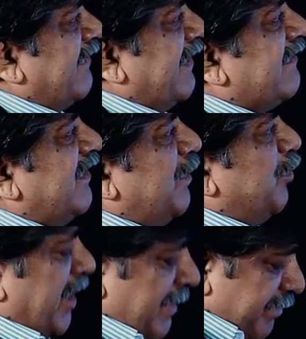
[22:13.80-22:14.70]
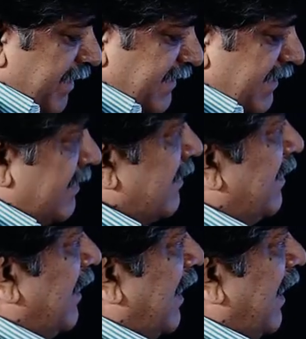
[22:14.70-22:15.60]
cells in the hippocampus
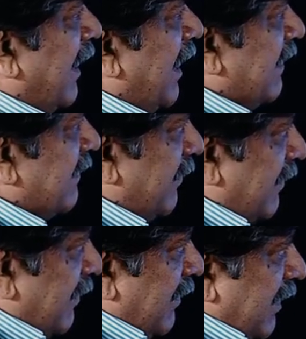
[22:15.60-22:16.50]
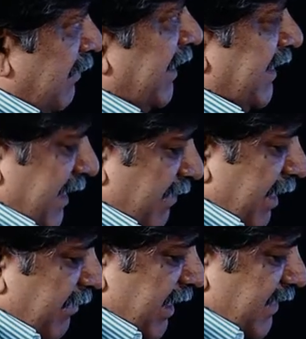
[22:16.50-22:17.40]
and also even the
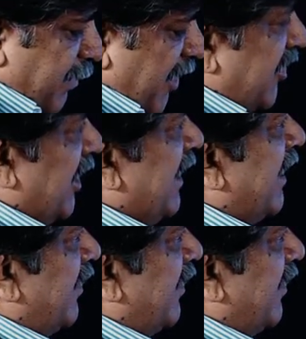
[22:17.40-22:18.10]
survival is partially